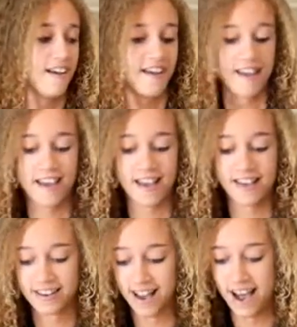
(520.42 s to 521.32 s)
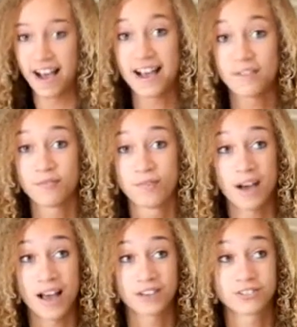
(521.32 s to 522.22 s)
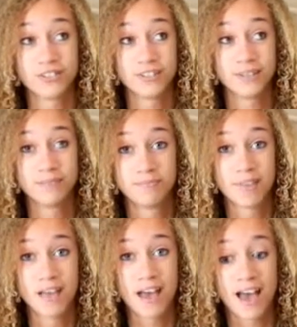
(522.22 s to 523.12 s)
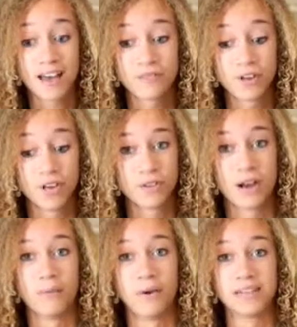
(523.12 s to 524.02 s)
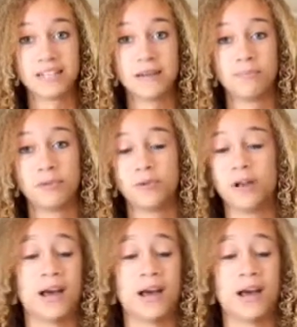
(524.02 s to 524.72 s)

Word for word: And I have actually had a video that I wanted to upload.